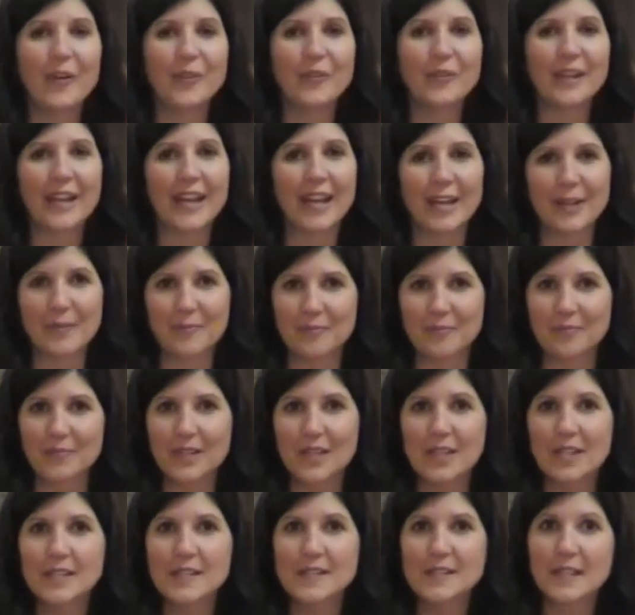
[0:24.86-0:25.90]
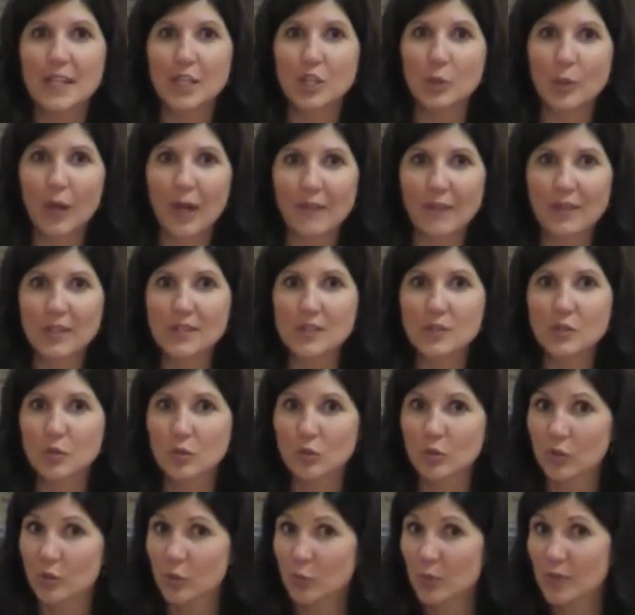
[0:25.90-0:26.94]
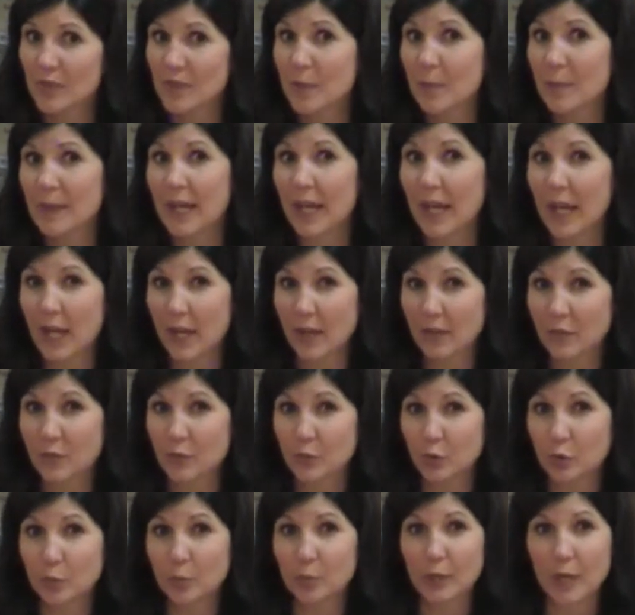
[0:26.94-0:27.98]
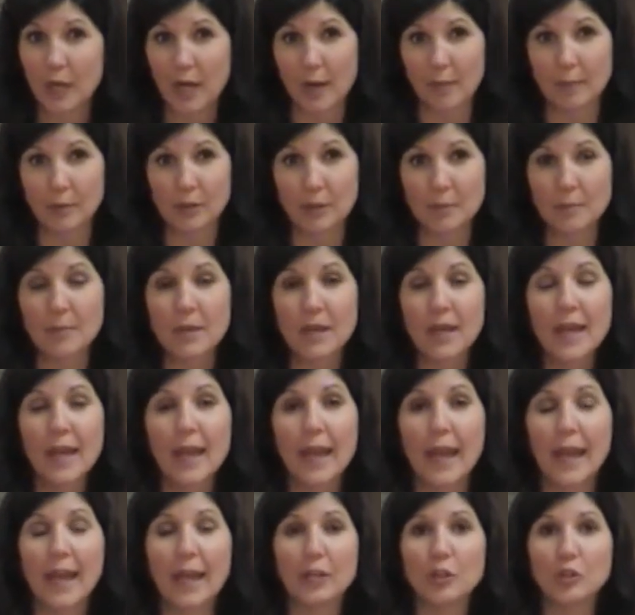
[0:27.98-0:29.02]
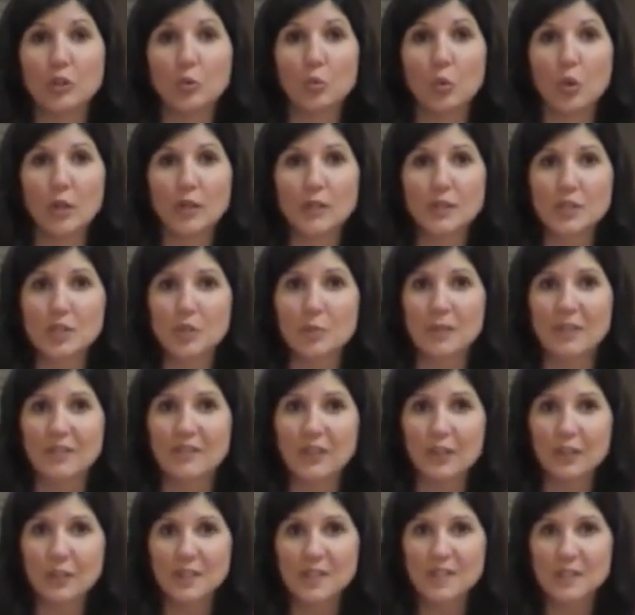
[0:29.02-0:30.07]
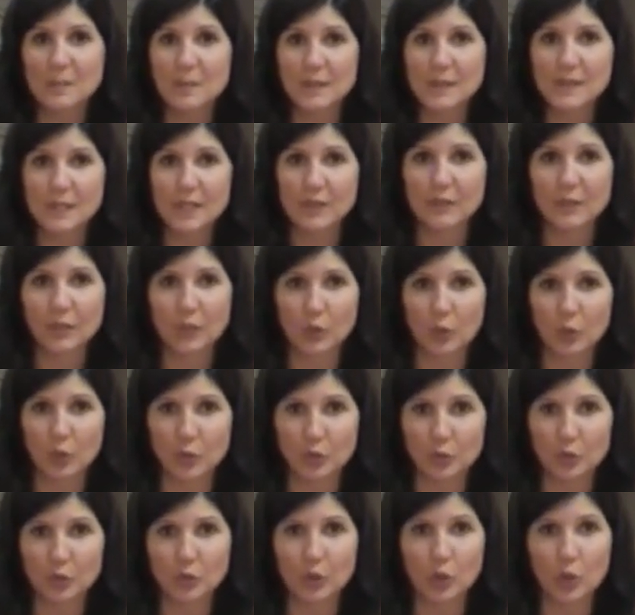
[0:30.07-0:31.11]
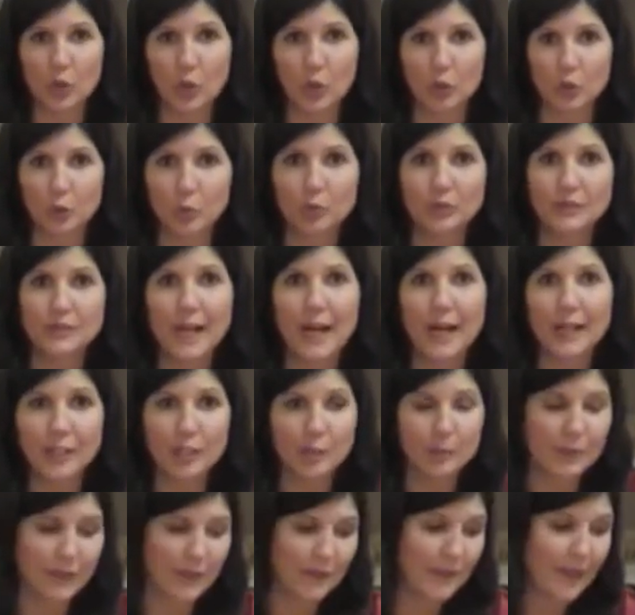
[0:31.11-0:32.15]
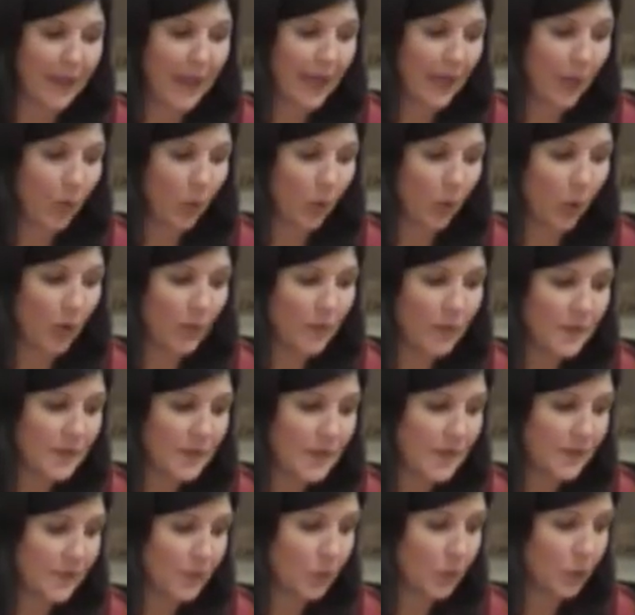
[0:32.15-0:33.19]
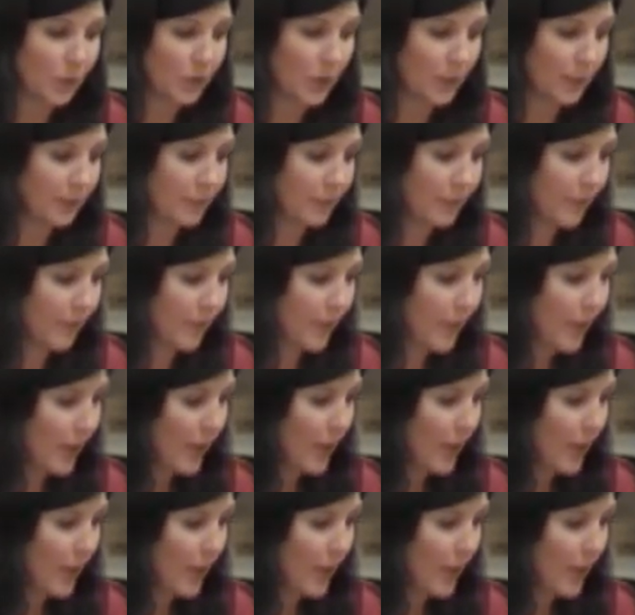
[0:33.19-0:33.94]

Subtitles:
Okay. Say you have a student with a behavioral problem and you want to be very specific on your goal. You will document that on this form